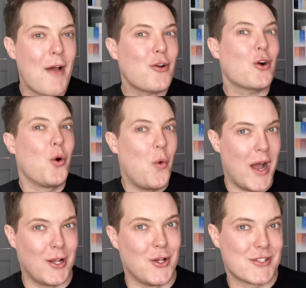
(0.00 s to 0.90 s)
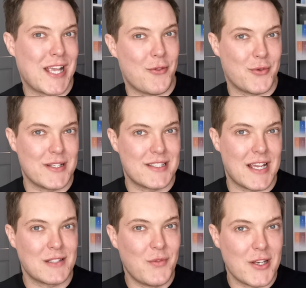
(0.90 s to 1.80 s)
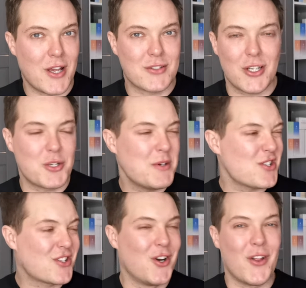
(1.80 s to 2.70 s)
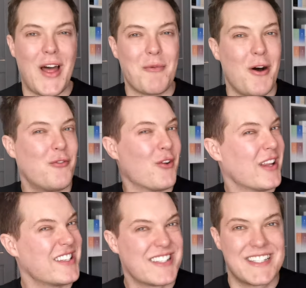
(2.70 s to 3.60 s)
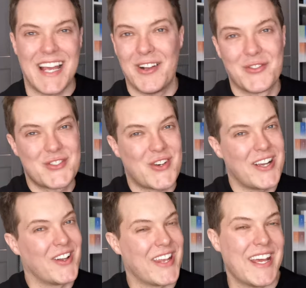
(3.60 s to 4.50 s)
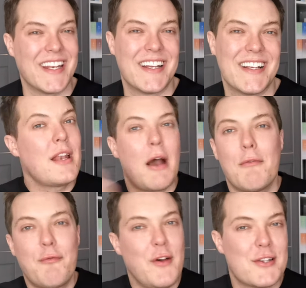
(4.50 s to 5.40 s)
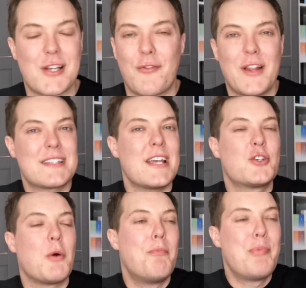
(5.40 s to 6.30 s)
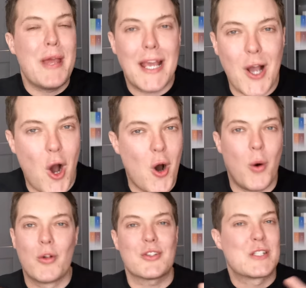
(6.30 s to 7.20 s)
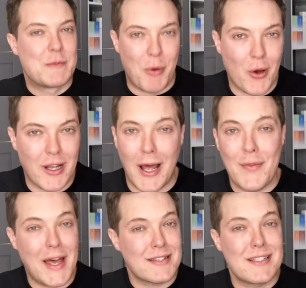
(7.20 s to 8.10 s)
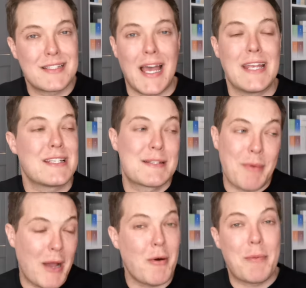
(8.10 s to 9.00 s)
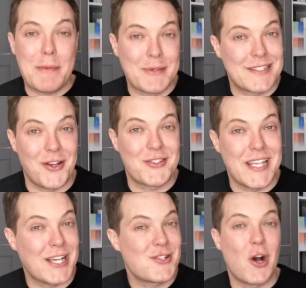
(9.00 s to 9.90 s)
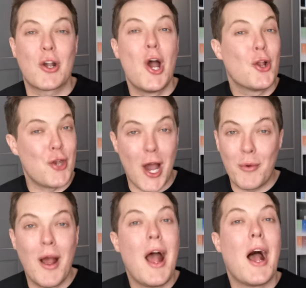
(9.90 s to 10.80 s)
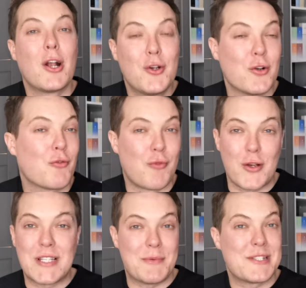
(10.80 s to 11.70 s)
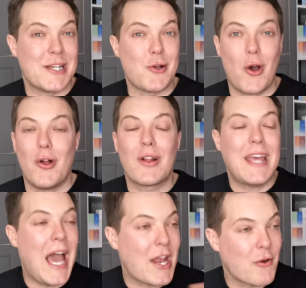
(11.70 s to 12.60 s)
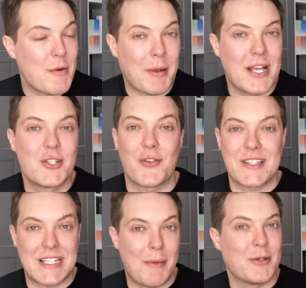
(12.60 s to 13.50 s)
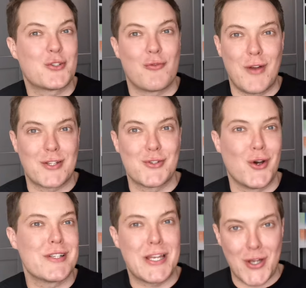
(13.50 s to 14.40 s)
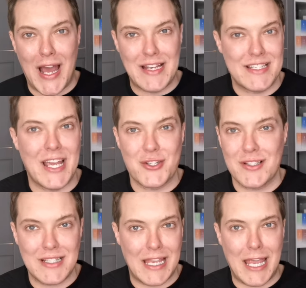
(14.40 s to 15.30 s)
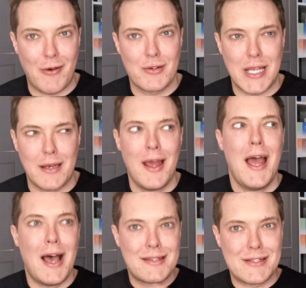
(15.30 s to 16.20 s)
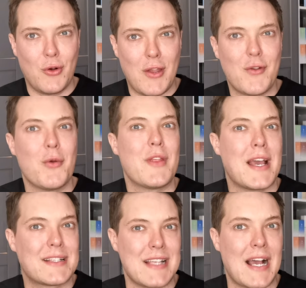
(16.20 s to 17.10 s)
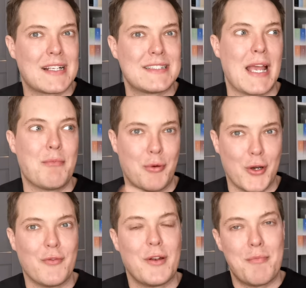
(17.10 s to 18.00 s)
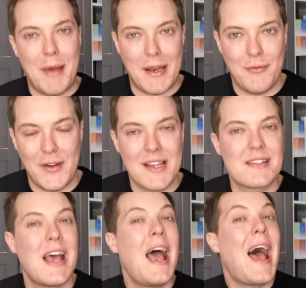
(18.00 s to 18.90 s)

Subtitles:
I've got quite a lot to get through in today's video. So should we just cut that waffle and delve straight on in? Now, first off, let's issue a big old spoiler, and that's to say, despite what people say on TikTok, no, a good rosehip seed oil cannot replace your established retinoid in your anti-aging skincare routine and still give you the exact same proven benefits.